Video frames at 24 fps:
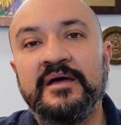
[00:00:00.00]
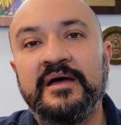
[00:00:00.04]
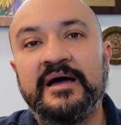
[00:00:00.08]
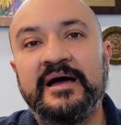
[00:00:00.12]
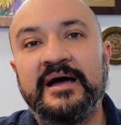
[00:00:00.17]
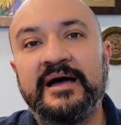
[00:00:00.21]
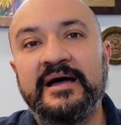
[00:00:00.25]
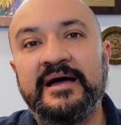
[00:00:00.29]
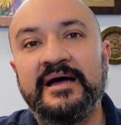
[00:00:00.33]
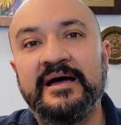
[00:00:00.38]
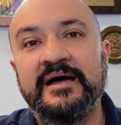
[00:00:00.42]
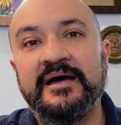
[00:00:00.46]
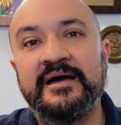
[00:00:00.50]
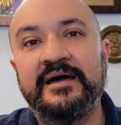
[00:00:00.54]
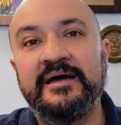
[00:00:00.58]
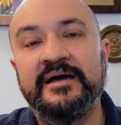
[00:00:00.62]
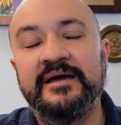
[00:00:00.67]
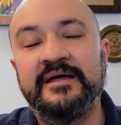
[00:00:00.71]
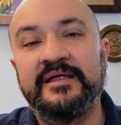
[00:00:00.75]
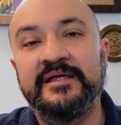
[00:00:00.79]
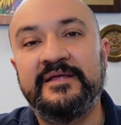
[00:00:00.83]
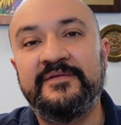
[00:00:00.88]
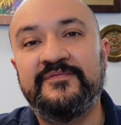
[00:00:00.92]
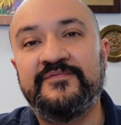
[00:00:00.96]

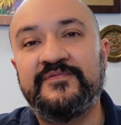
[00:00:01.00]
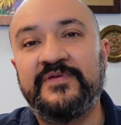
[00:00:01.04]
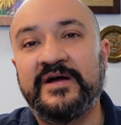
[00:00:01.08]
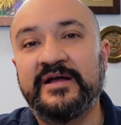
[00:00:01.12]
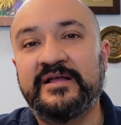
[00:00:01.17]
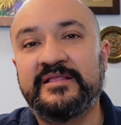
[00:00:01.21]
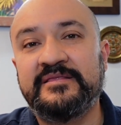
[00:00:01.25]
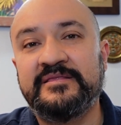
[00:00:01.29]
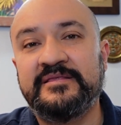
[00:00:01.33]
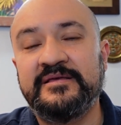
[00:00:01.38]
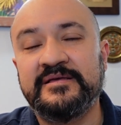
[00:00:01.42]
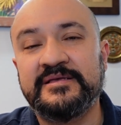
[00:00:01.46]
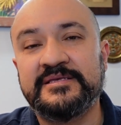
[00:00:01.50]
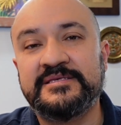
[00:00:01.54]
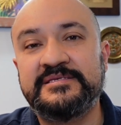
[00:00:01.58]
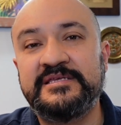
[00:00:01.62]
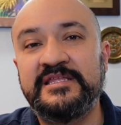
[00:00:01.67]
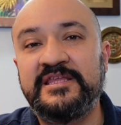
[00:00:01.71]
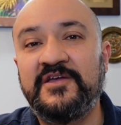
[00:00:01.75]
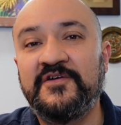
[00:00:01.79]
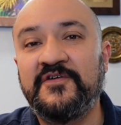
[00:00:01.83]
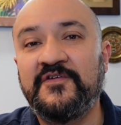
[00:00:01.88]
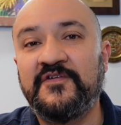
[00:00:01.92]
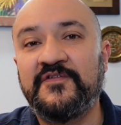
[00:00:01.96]
In fact, the
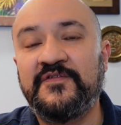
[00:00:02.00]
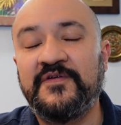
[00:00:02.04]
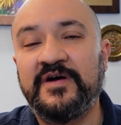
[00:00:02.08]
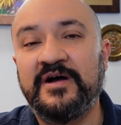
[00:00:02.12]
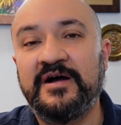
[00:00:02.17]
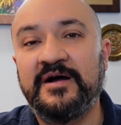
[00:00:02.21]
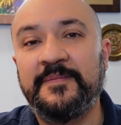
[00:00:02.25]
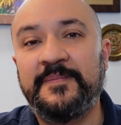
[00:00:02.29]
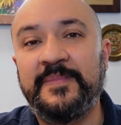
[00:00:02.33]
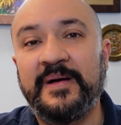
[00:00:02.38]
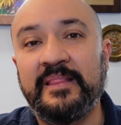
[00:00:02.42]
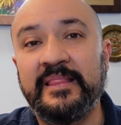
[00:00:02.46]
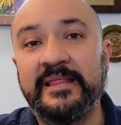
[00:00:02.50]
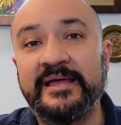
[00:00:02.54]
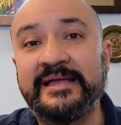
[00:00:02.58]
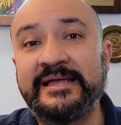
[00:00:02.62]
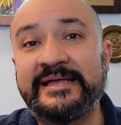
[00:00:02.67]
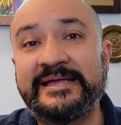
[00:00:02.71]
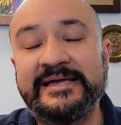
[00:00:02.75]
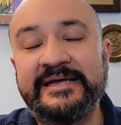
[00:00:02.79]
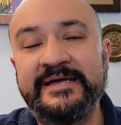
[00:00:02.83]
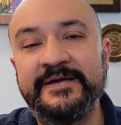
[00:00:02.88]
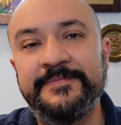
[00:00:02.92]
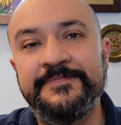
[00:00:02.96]
city of
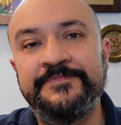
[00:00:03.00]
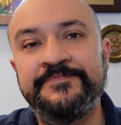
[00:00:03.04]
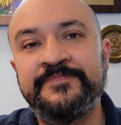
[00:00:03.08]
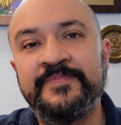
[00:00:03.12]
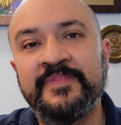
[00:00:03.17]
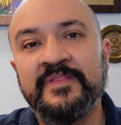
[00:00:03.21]
Palenque,